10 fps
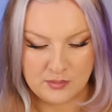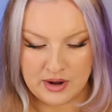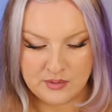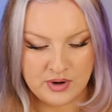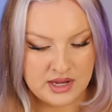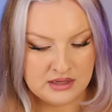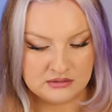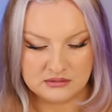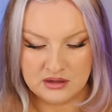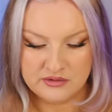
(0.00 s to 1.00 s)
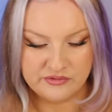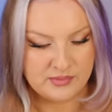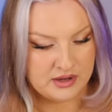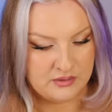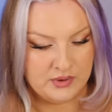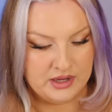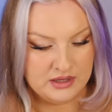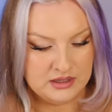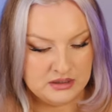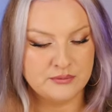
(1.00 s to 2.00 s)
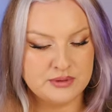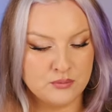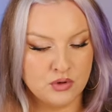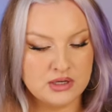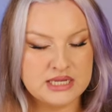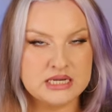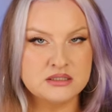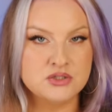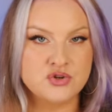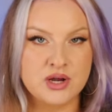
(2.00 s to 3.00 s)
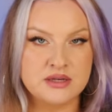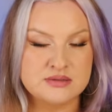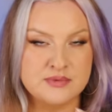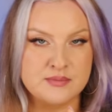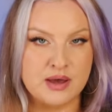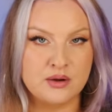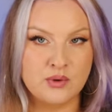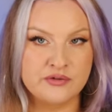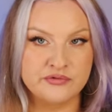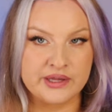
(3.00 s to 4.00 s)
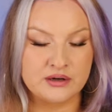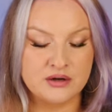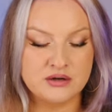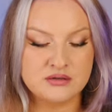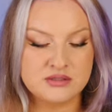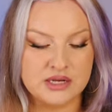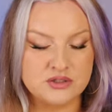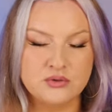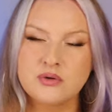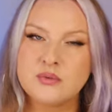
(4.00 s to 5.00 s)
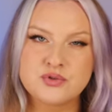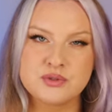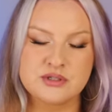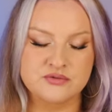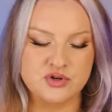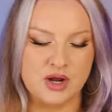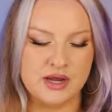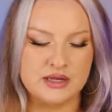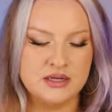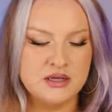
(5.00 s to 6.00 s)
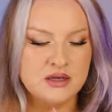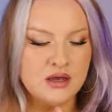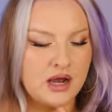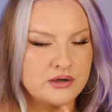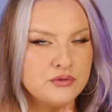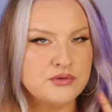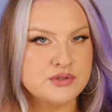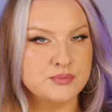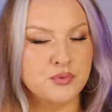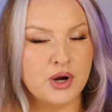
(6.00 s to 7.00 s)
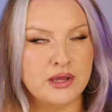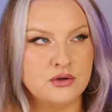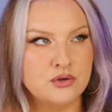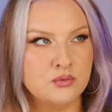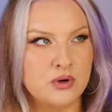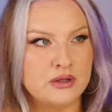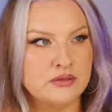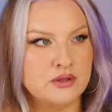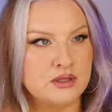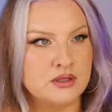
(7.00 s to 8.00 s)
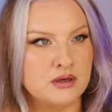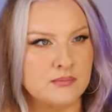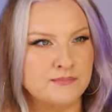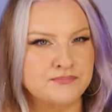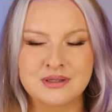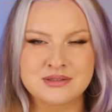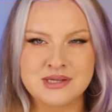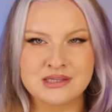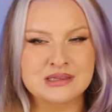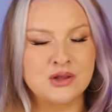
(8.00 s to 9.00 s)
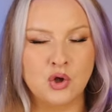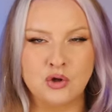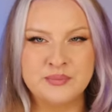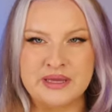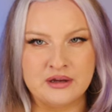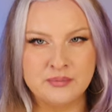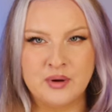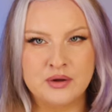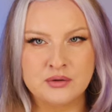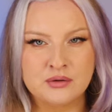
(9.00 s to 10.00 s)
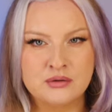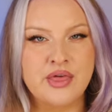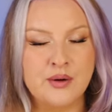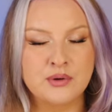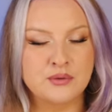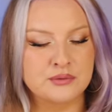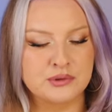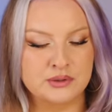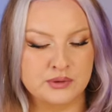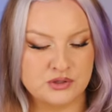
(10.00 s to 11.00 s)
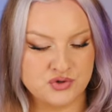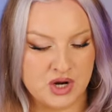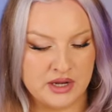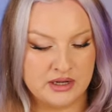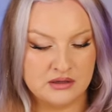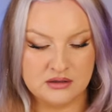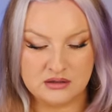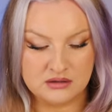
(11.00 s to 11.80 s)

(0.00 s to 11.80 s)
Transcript: My Way. Love My Way. I'd be more keen to try some of the My Way flankers. I don't know which ones I've tried. I know there's a brand new one. The it's like in the all pink bottle. That one I would really want to try,